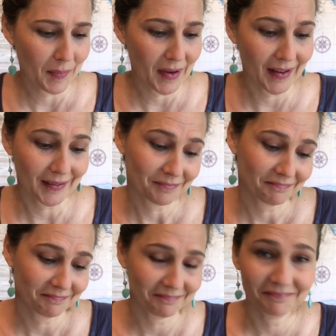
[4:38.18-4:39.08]
but
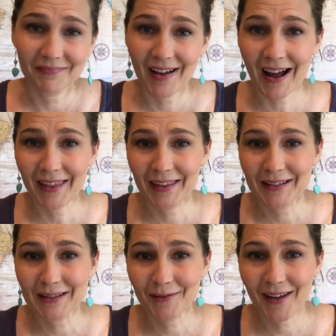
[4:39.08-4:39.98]
I
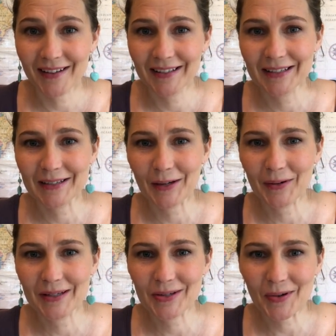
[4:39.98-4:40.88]
think it's fun. So
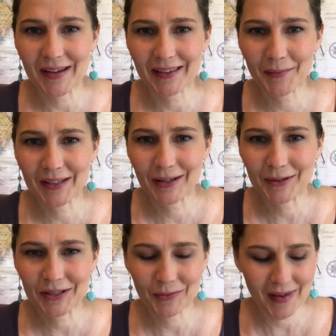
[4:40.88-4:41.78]
enjoy. Let me know
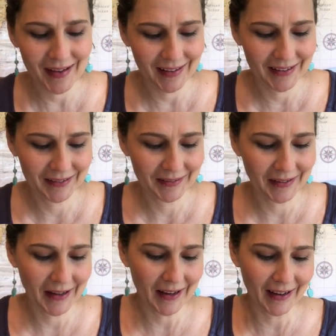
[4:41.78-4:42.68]
what you make.
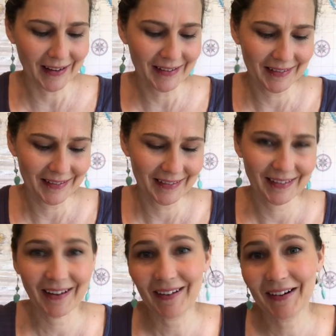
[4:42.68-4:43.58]

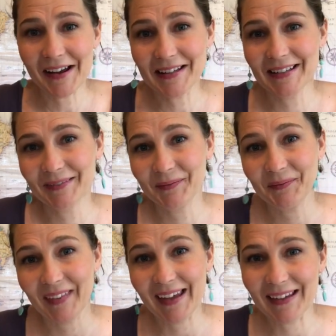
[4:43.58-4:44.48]
All right.
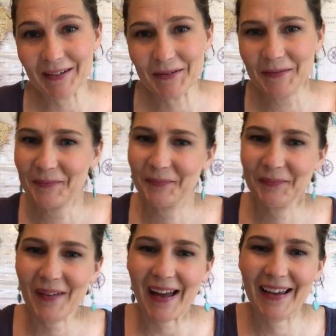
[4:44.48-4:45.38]
Thank you.
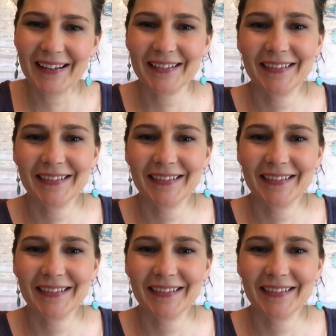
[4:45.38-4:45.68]
Bye.